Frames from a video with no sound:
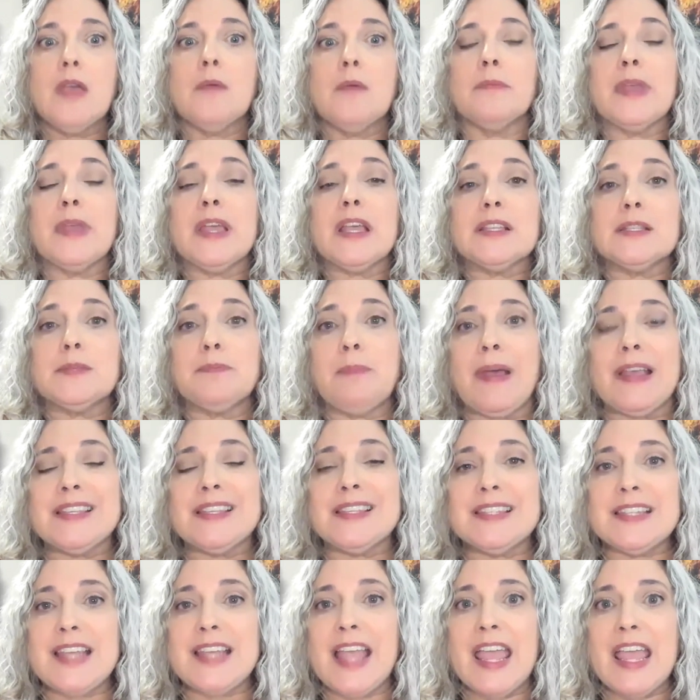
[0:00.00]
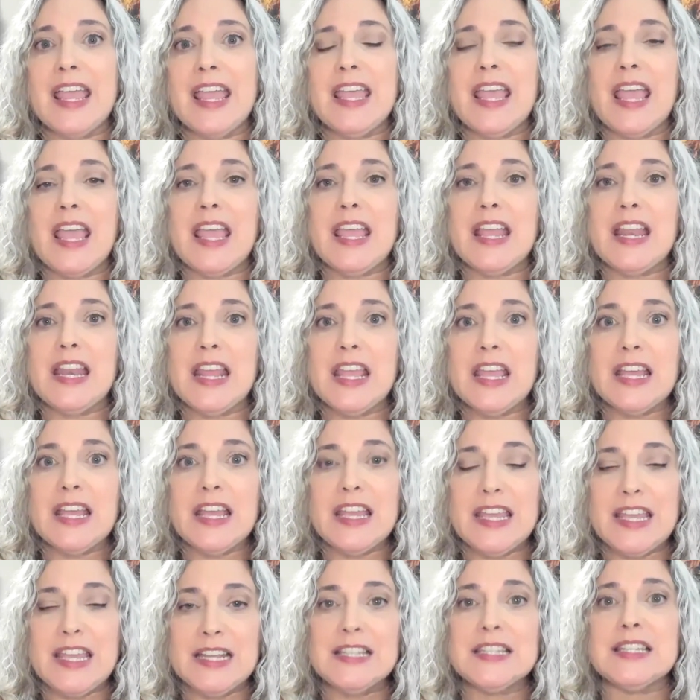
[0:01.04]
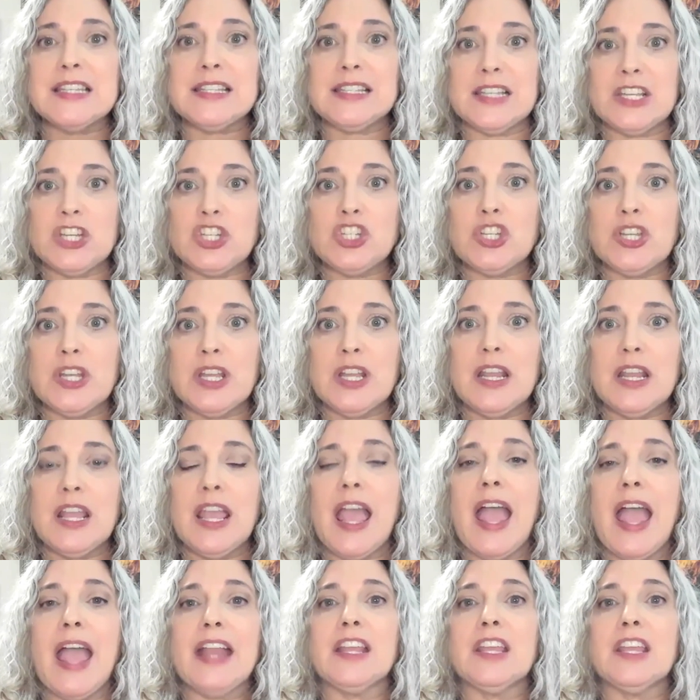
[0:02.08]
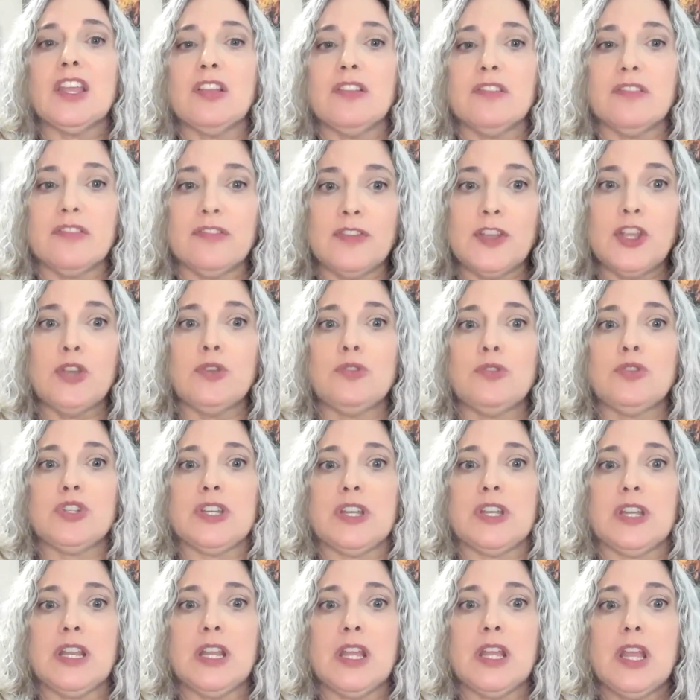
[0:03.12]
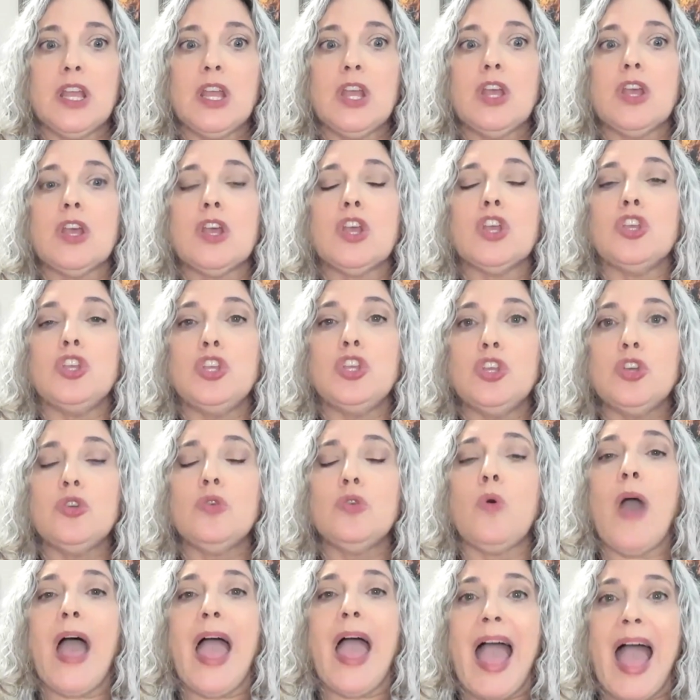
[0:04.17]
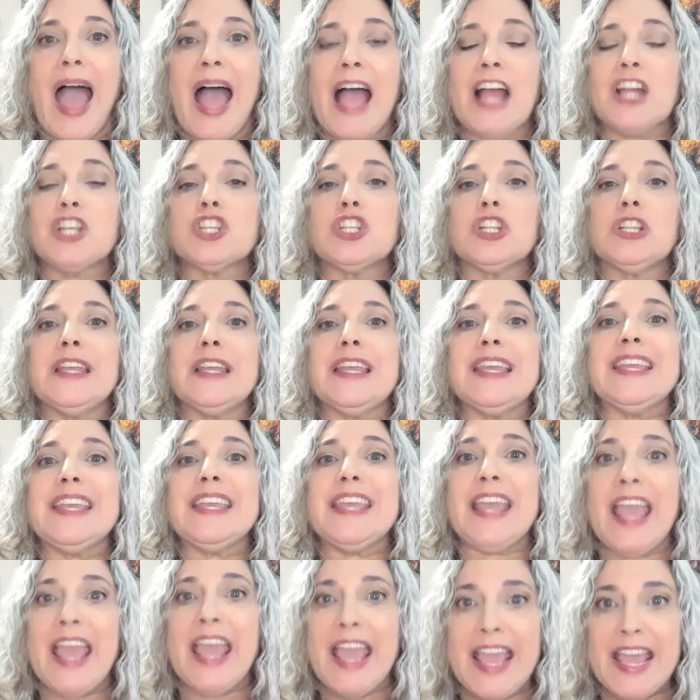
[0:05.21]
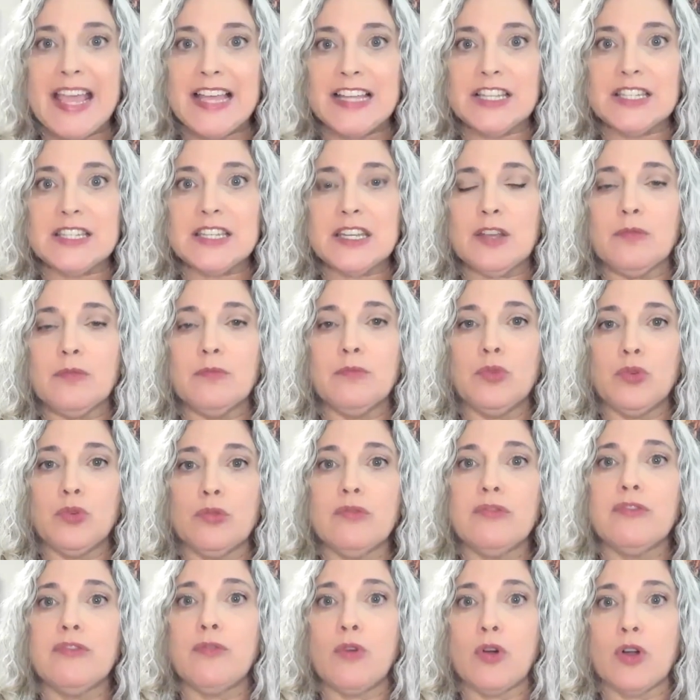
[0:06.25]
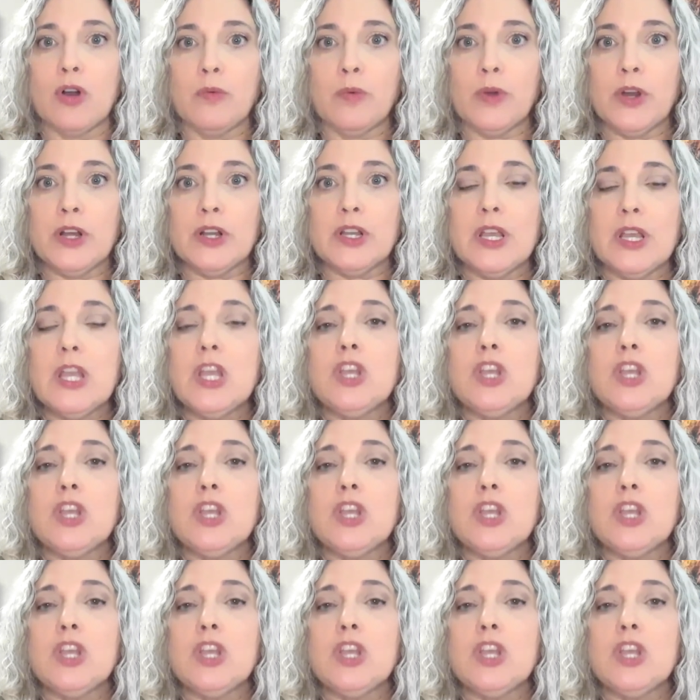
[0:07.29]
Because by staying in indecision and confusion, you actually can't move forward.